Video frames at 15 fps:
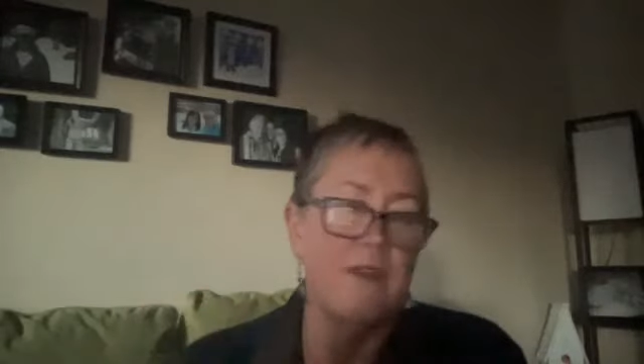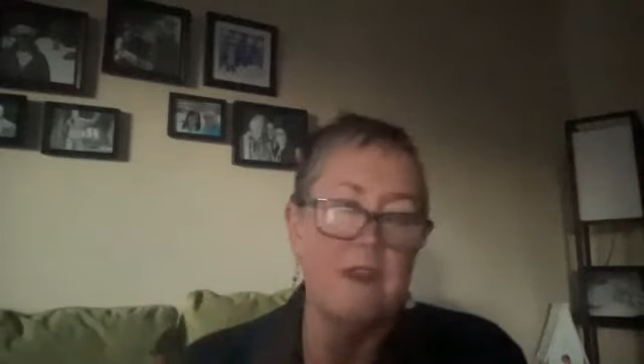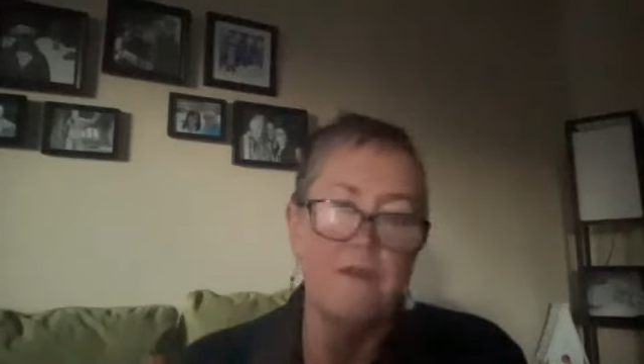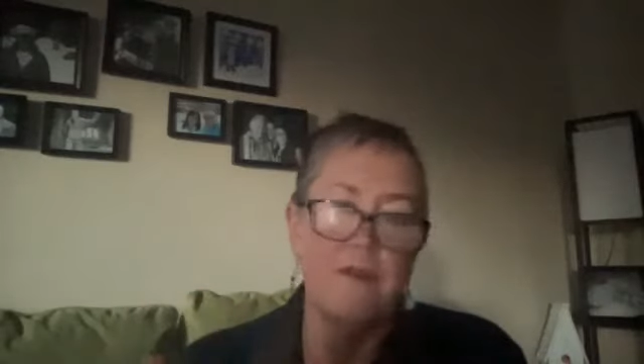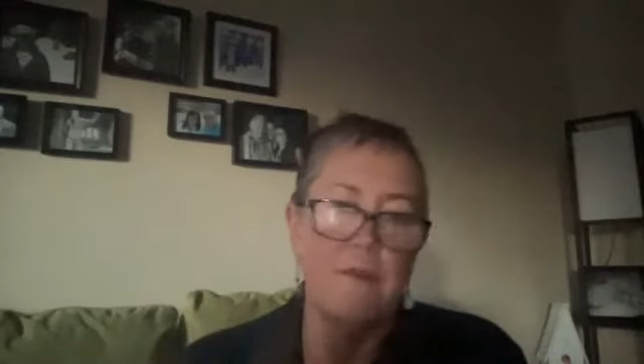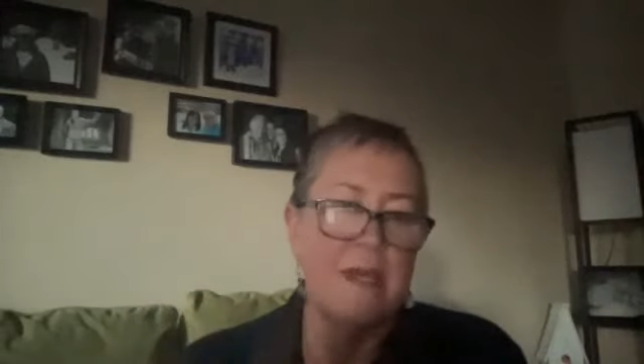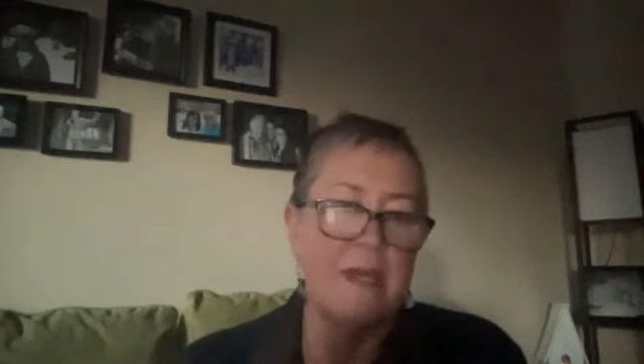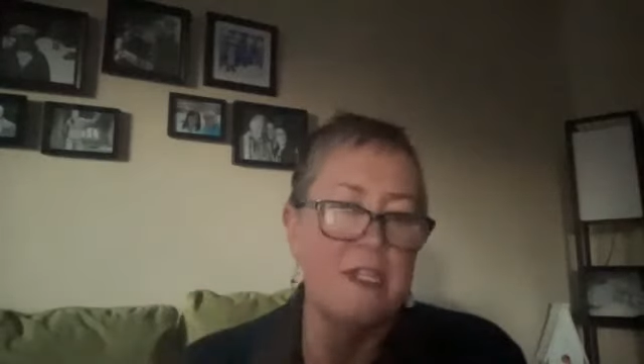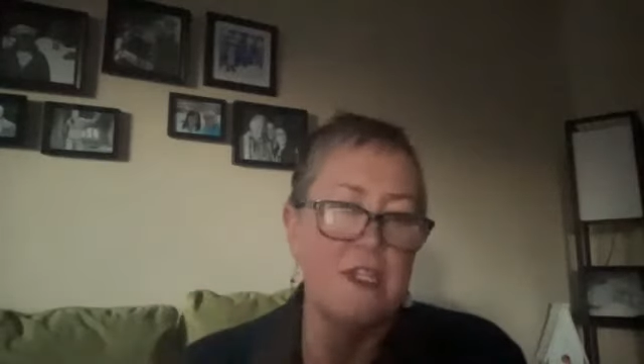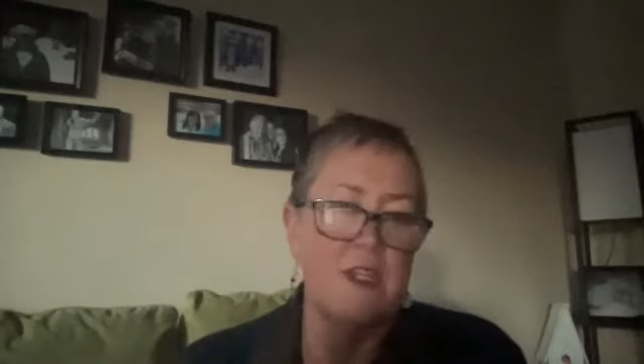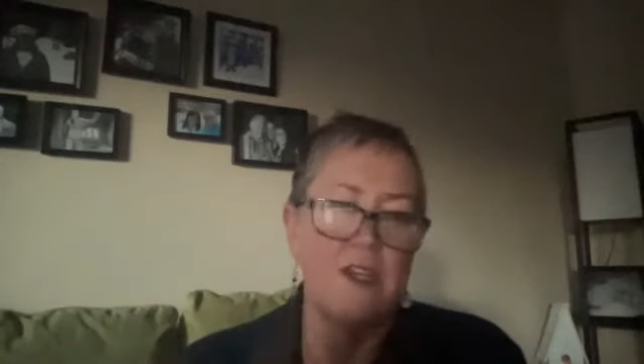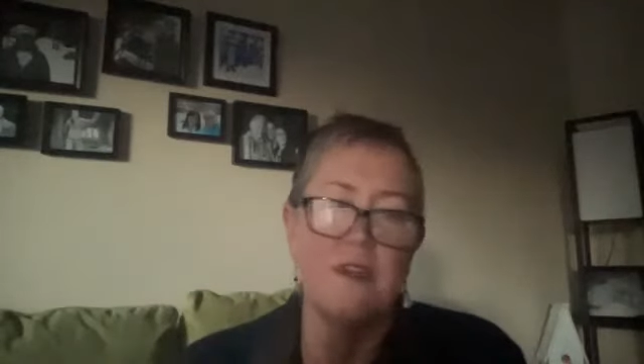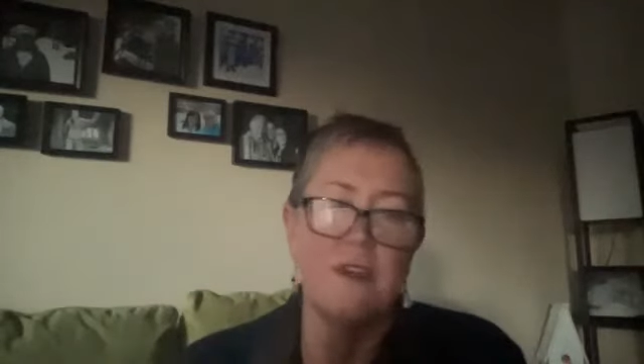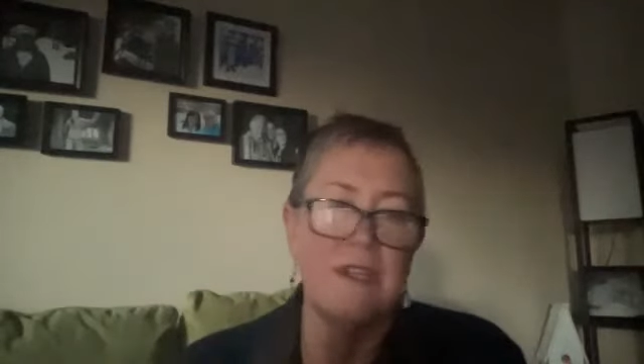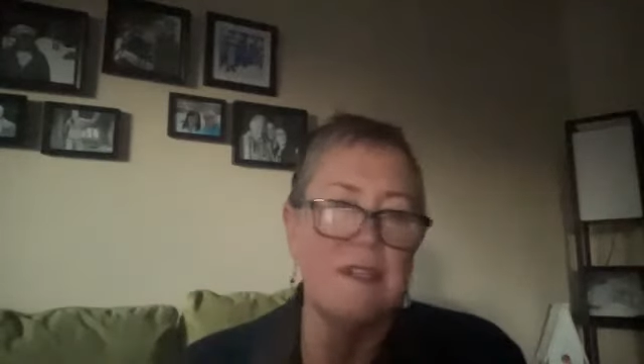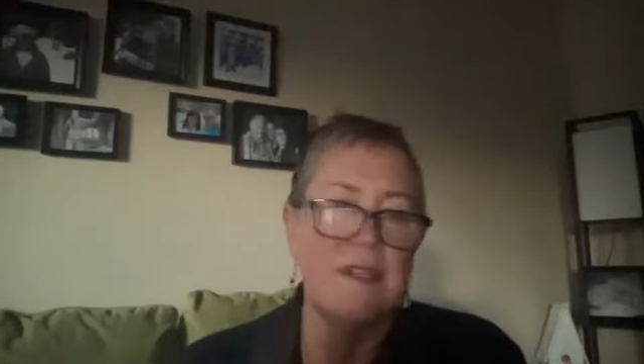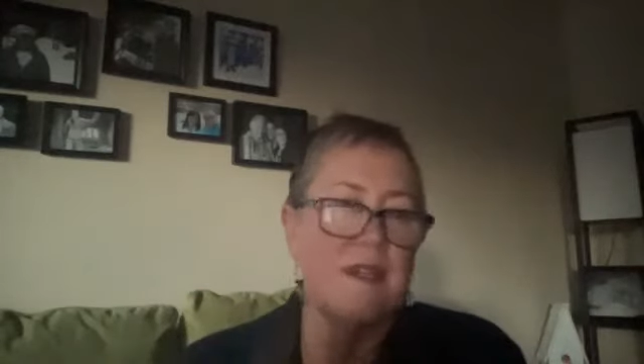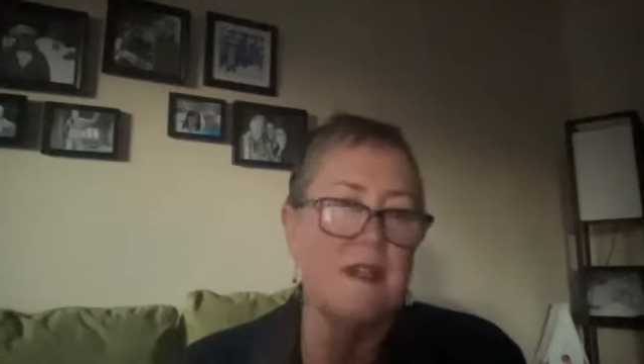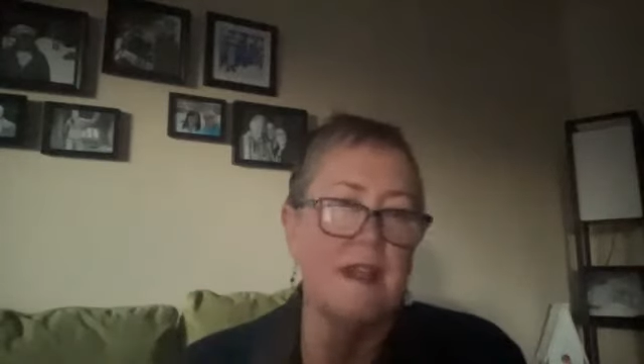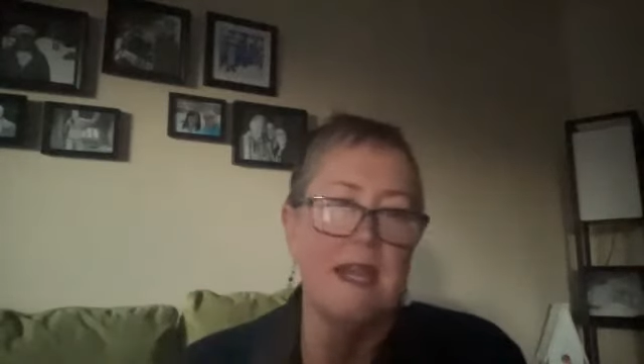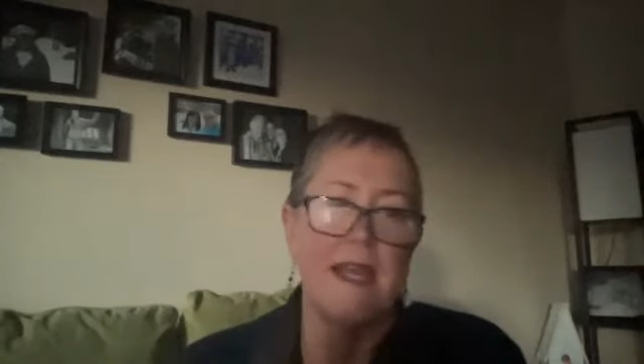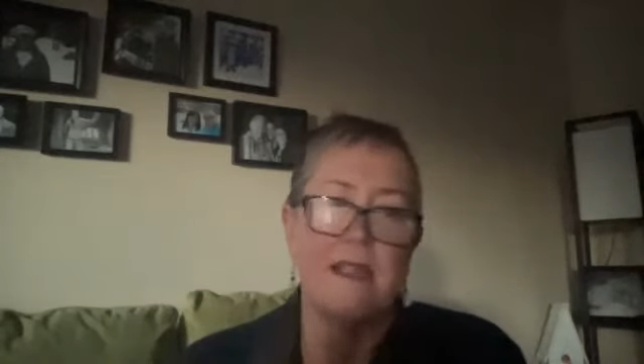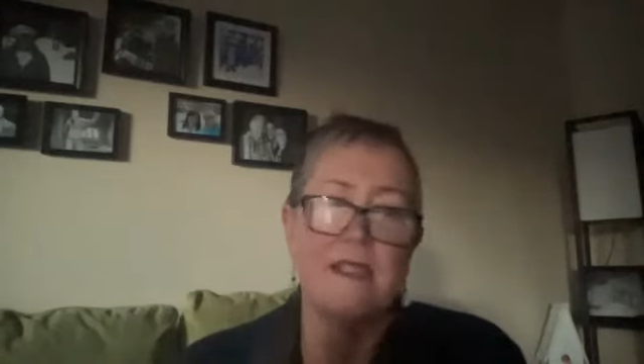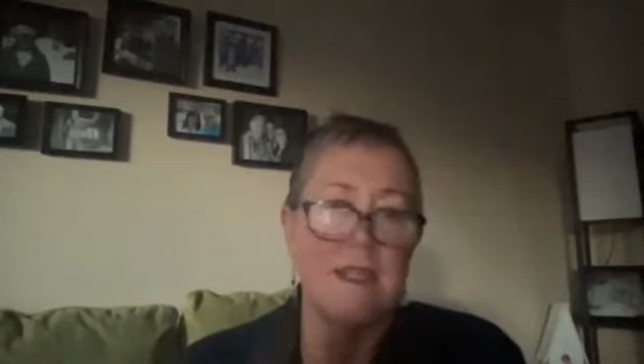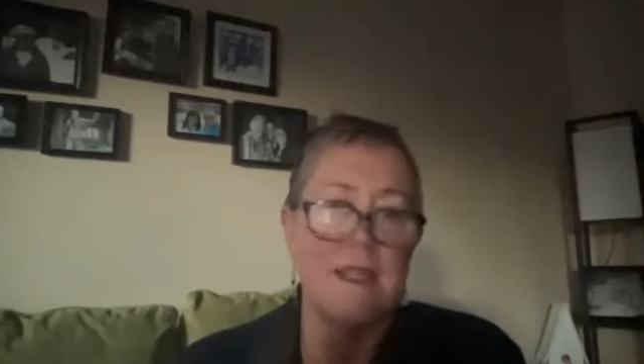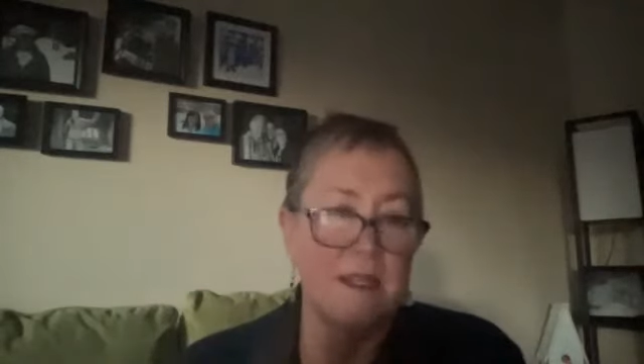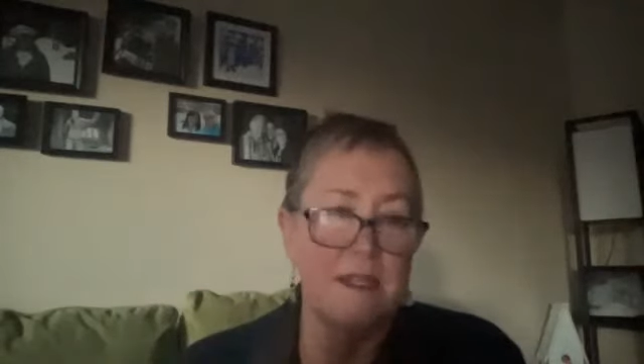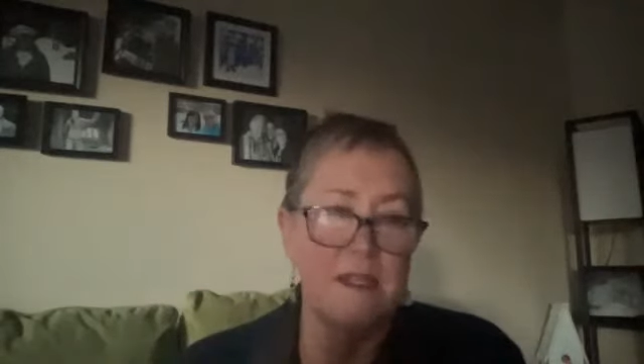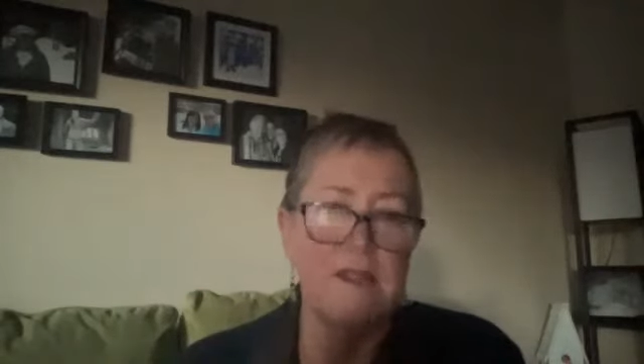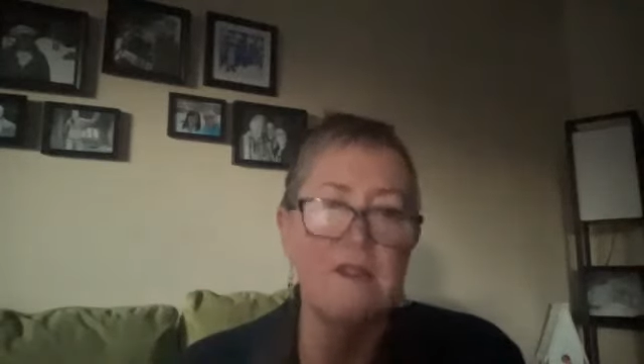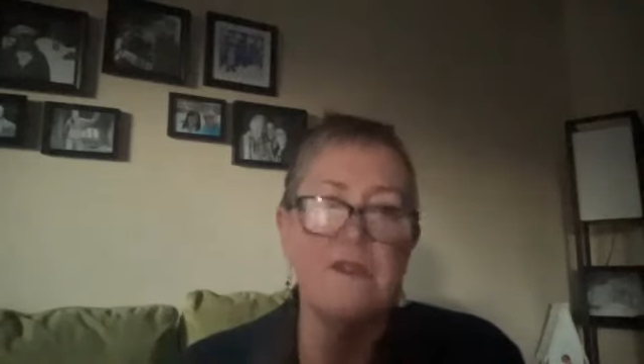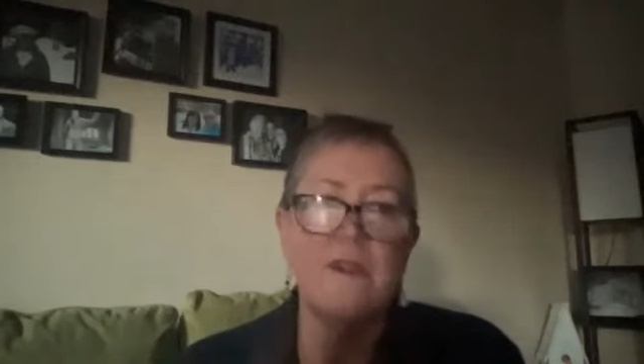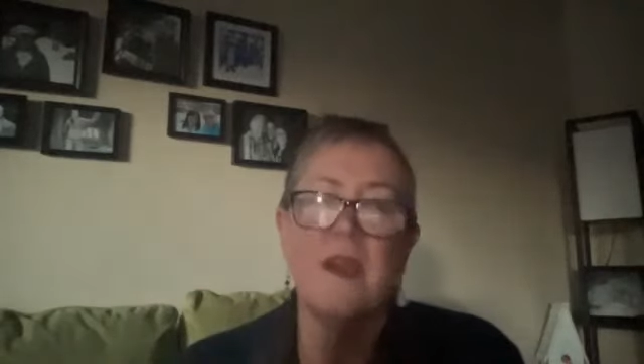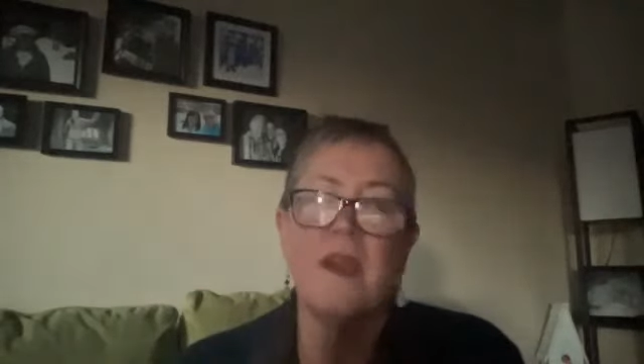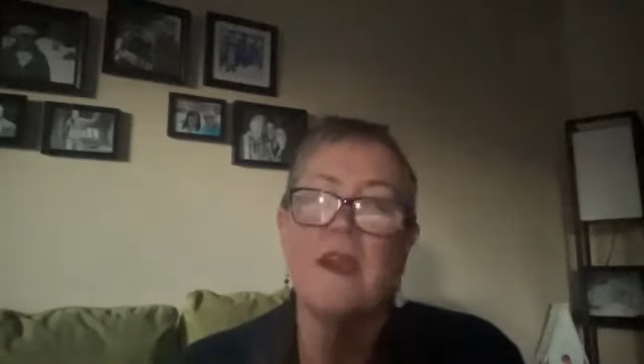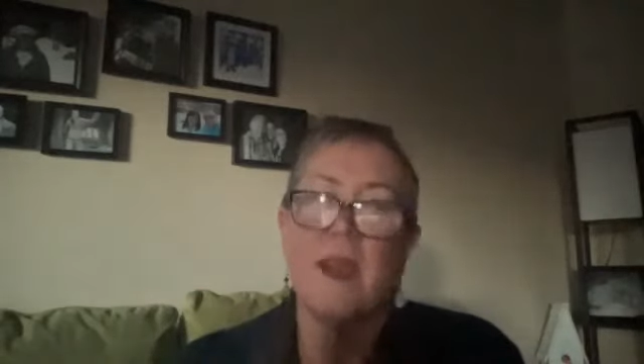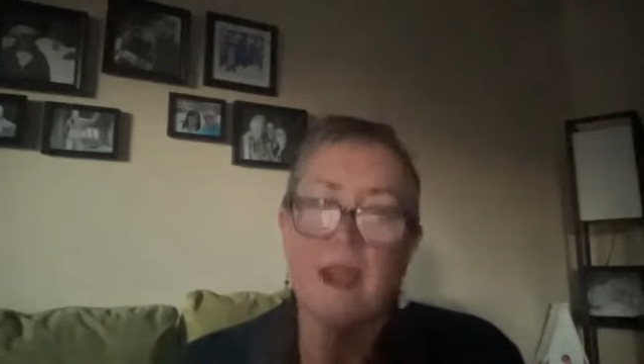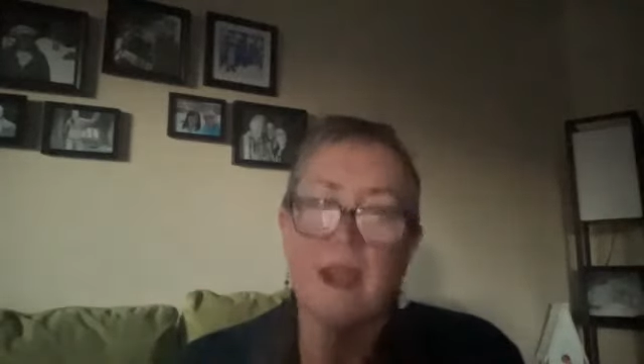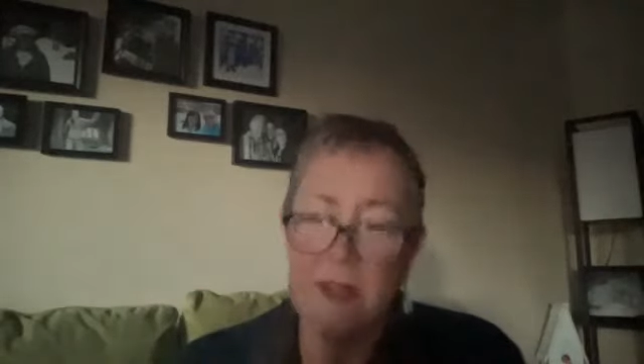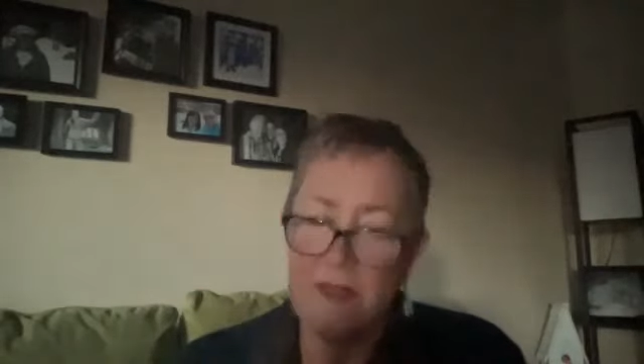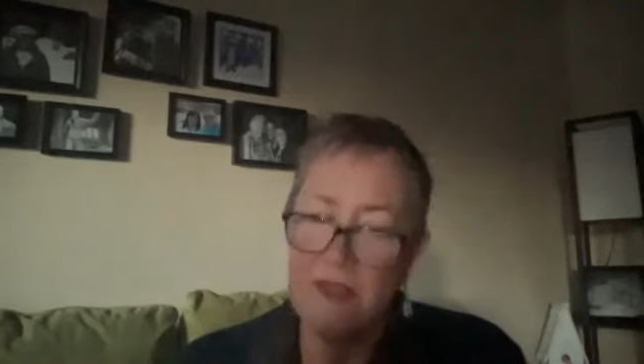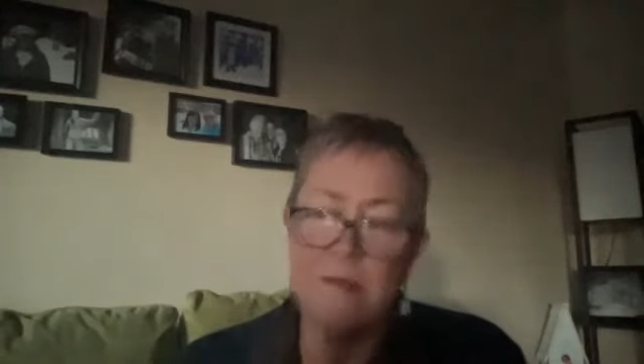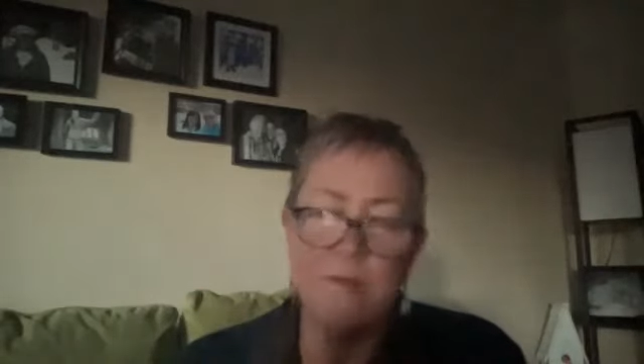information you need to collect is, mm-hmm. and